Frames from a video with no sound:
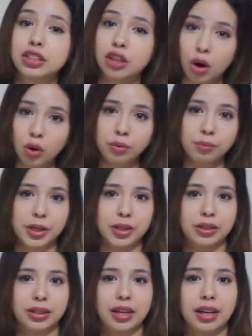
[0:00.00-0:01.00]
goat
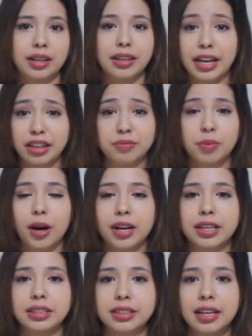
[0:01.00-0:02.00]
milk line of
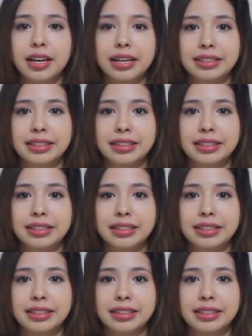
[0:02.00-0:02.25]
products.